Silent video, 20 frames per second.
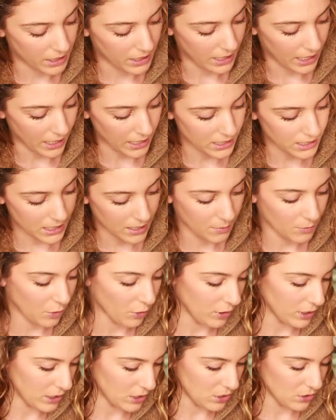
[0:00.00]
Next, I'm
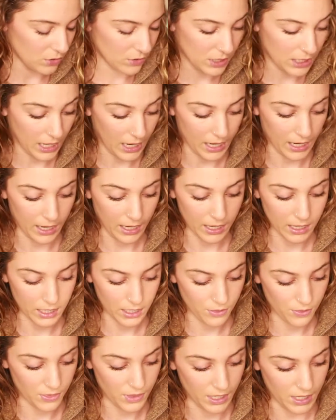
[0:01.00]
going to take
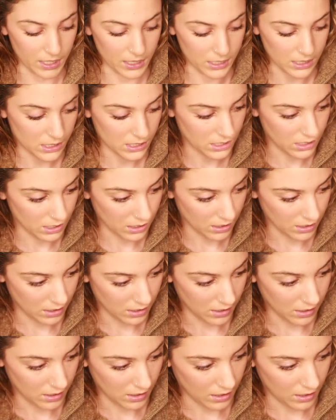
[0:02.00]
this,
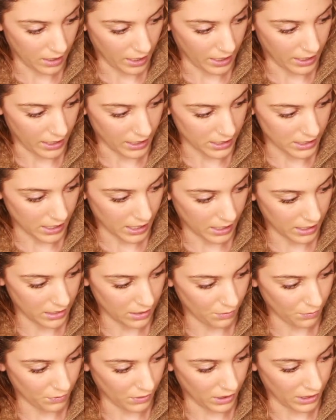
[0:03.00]
I guess, kind
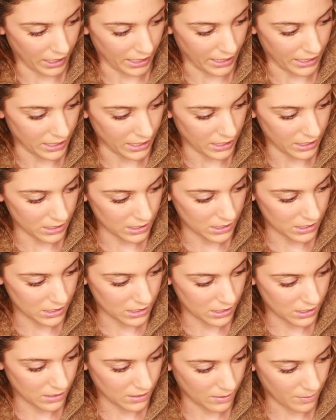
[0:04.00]
of
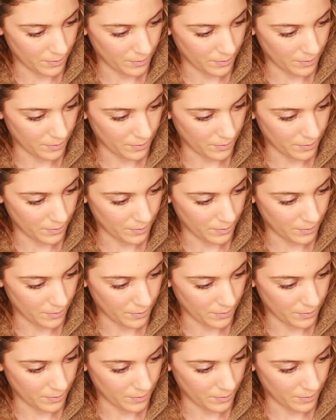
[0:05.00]
lightest